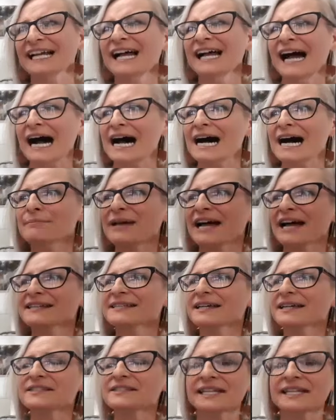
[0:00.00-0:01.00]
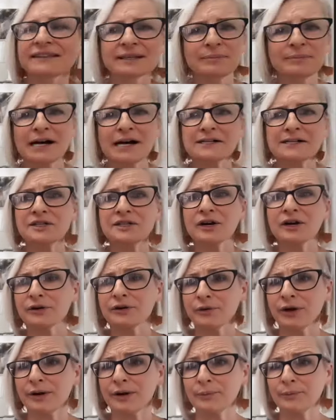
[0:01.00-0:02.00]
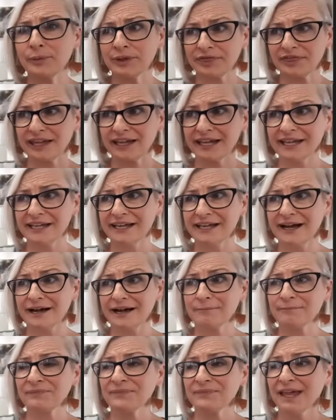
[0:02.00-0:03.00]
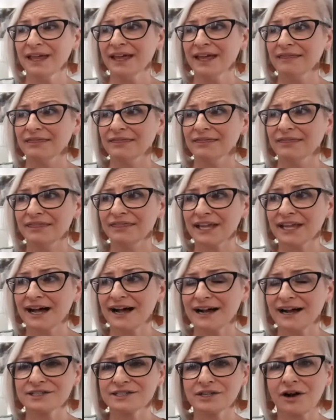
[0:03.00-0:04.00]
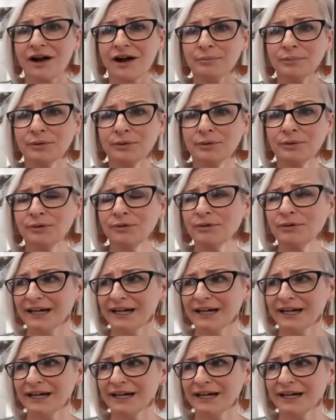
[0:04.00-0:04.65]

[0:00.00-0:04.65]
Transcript: As I've said in the past, I grew up with the archetypal